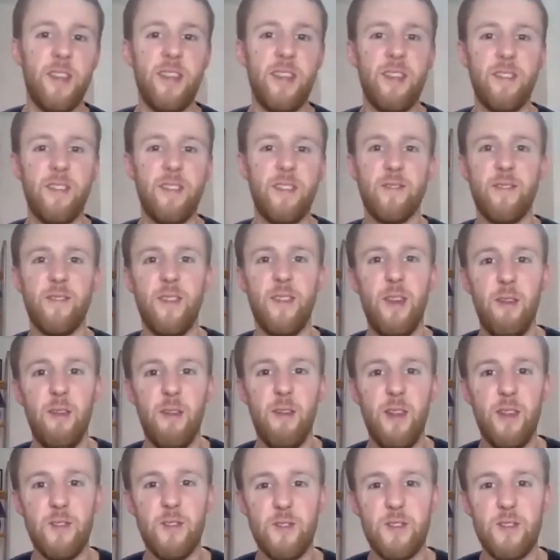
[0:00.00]
So
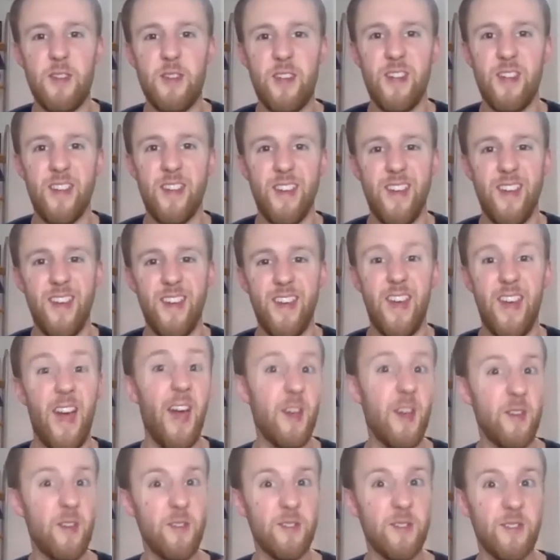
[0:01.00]
if I needed to go
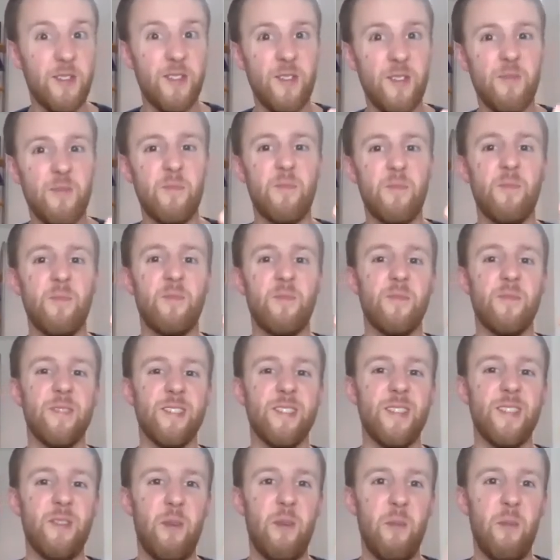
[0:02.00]
and catch
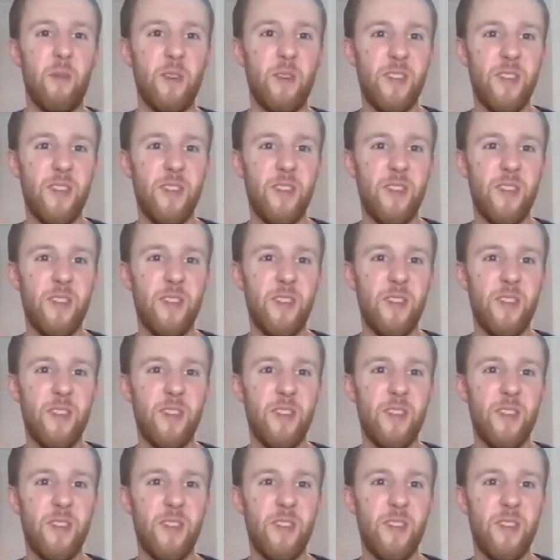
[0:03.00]
a